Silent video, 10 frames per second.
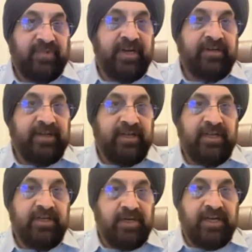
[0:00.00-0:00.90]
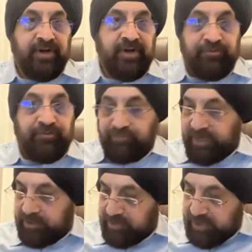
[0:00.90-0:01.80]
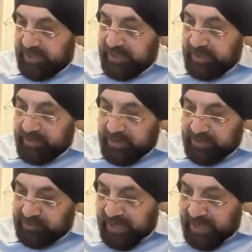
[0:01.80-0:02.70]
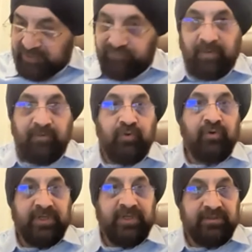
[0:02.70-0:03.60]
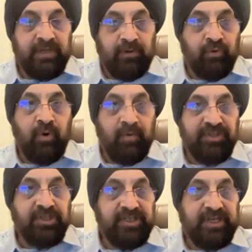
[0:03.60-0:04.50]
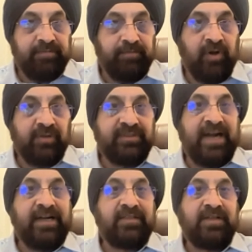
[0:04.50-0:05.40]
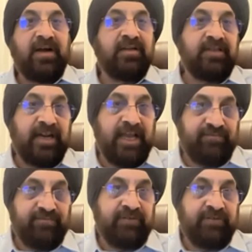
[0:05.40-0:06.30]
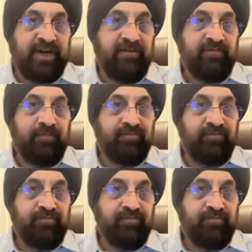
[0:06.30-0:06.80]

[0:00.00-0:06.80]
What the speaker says: It starts from Guru Granth, Guru Gobind Singh Ji, because that is the earthen life that we live.